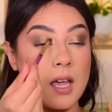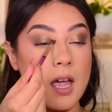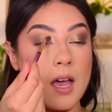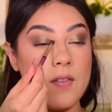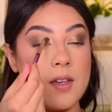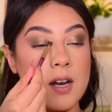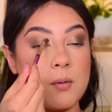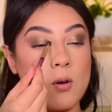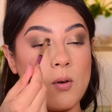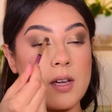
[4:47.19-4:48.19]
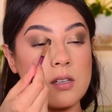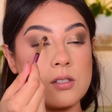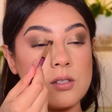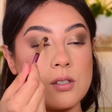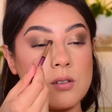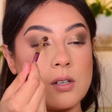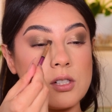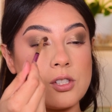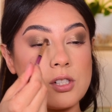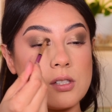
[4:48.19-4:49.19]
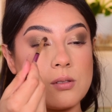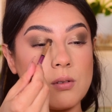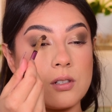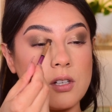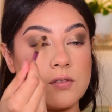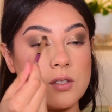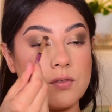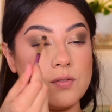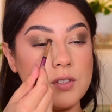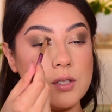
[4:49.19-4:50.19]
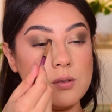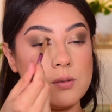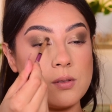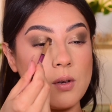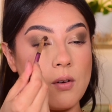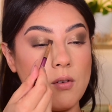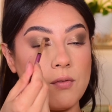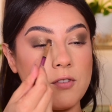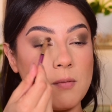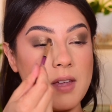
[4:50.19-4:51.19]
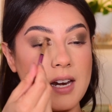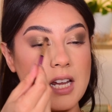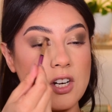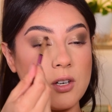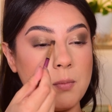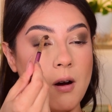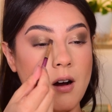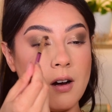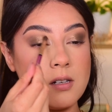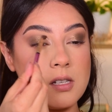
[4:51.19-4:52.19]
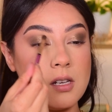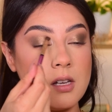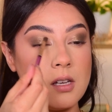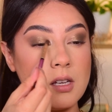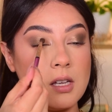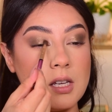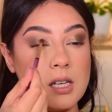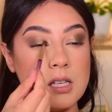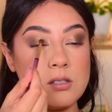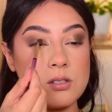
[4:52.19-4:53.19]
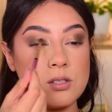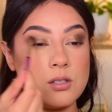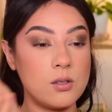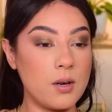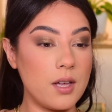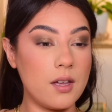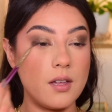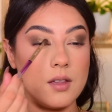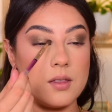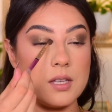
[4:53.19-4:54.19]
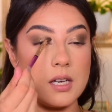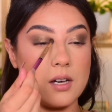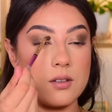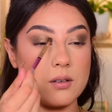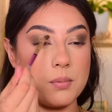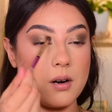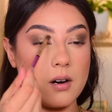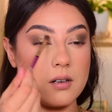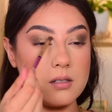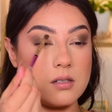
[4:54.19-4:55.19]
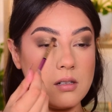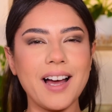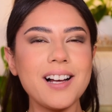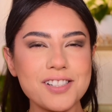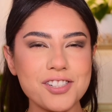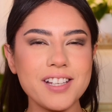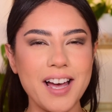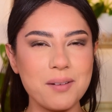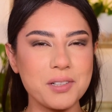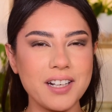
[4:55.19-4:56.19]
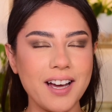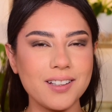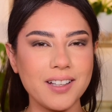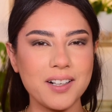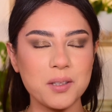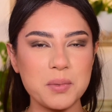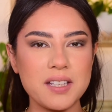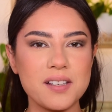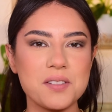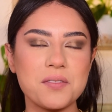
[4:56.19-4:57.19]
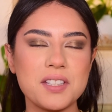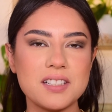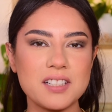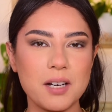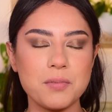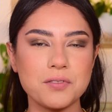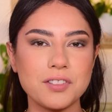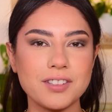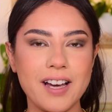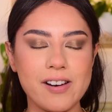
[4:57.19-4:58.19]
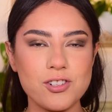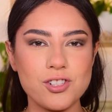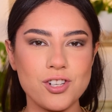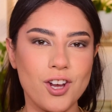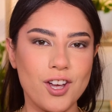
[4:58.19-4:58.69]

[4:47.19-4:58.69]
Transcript: and then I'm going to just sort of diffuse from that inner part into the other part. Actually, I'm going to add liner because of the type of lash